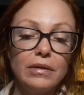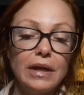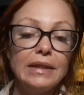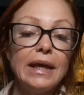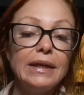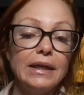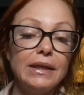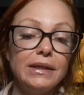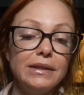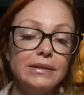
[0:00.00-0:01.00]
I like
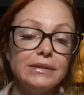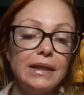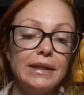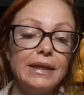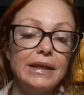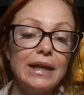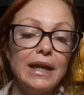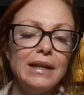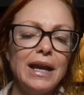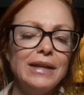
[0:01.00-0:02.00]
it. I like it.
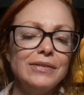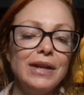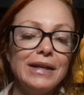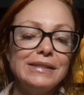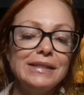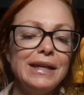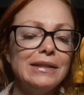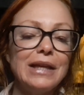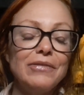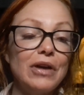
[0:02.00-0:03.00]
I see a
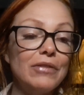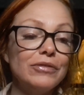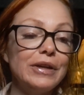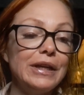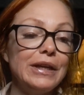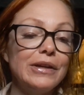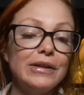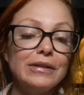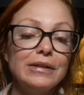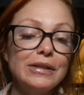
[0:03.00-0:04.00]
love offering
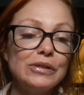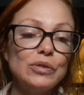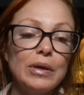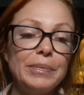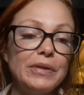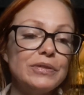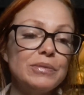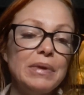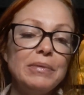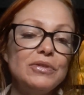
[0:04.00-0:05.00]
here, Scorpio.
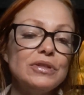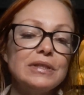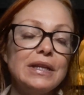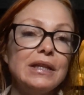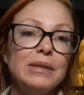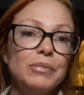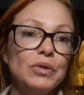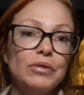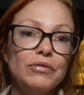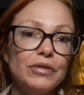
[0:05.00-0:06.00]
So maybe you're just in the
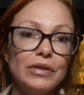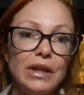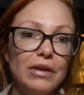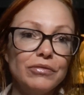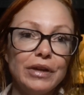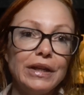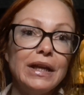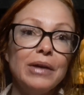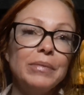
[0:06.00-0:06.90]
mood for love right now.